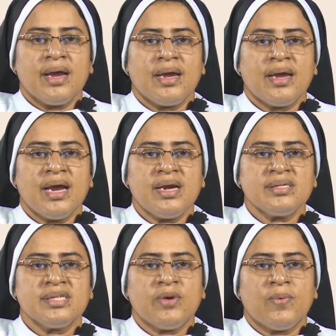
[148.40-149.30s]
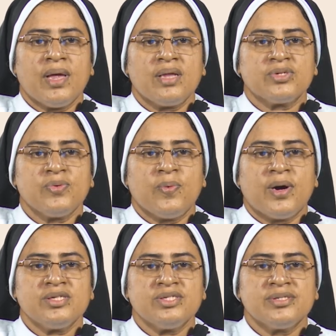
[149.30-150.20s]
n is equal to
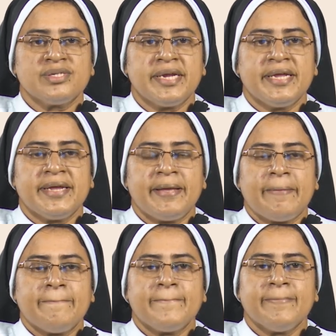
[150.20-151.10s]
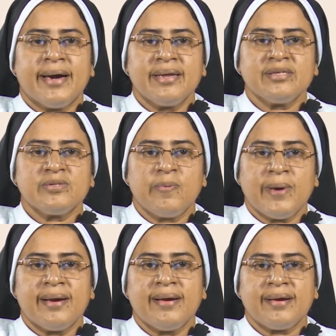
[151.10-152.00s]
1 to 3 minus
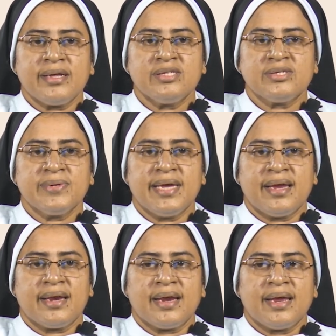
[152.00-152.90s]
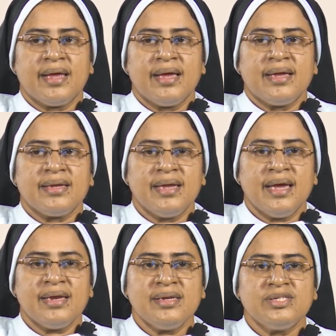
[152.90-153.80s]
1 raised to n
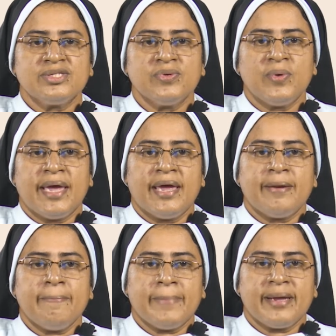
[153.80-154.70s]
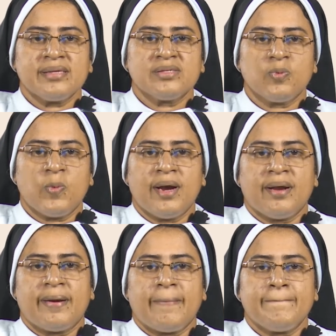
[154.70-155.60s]
into n plus 1.